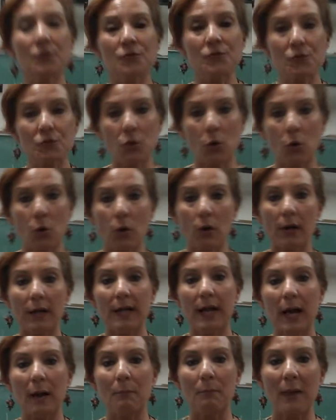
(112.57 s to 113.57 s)

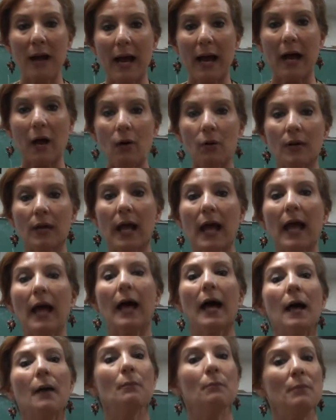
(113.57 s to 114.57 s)
story about
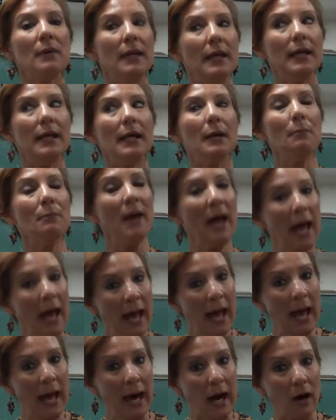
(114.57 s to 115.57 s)
being a
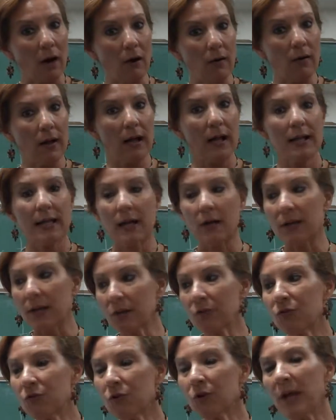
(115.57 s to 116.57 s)
pal. Now,
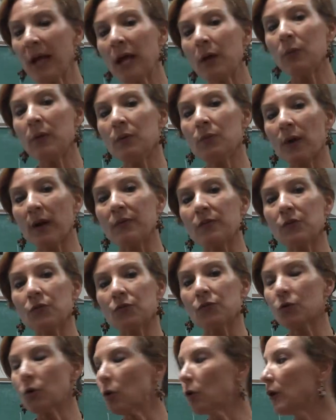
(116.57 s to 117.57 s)
yesterday we read the
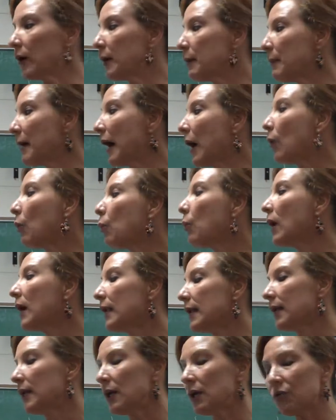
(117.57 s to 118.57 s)
story about
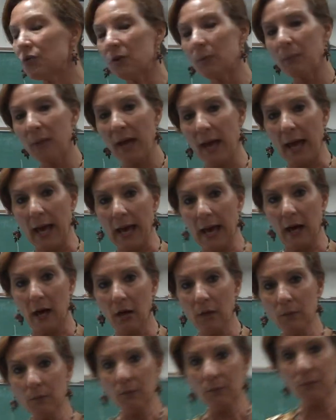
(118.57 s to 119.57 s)
what is a pal,